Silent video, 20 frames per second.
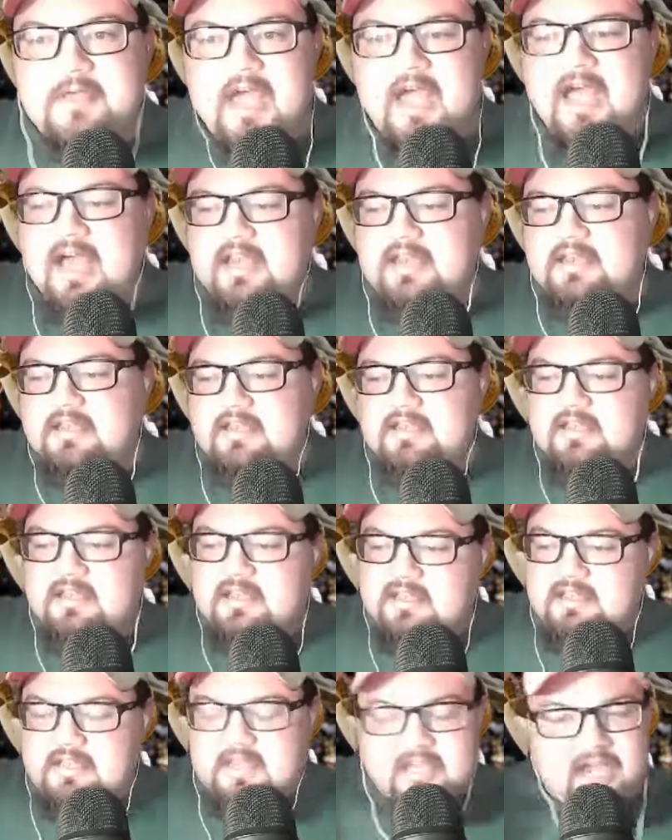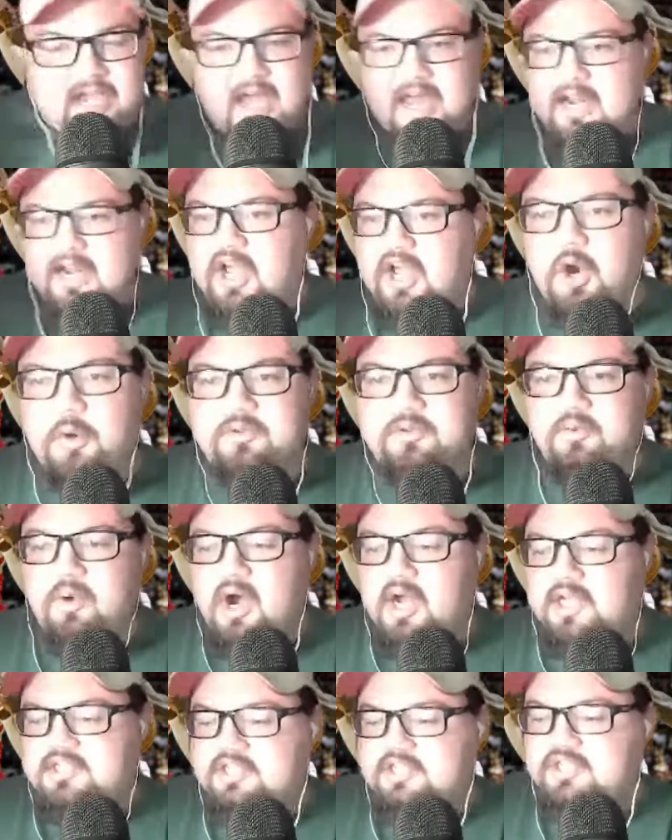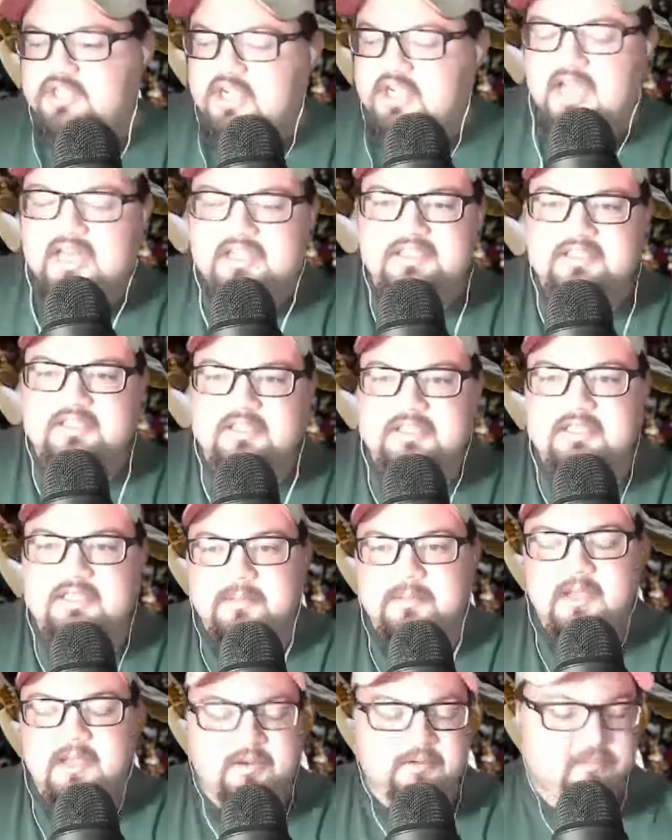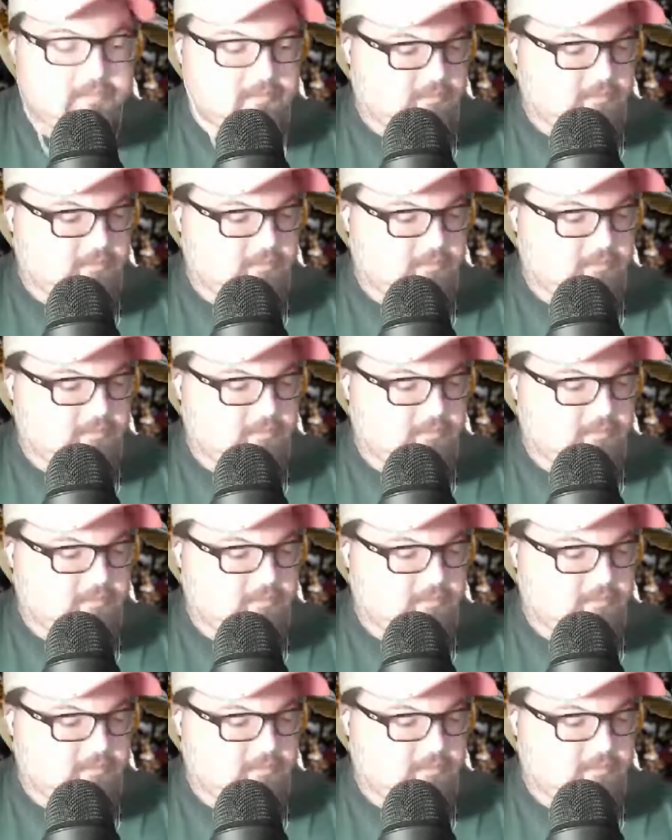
that, you got to go with Watson. You got to sling it, man.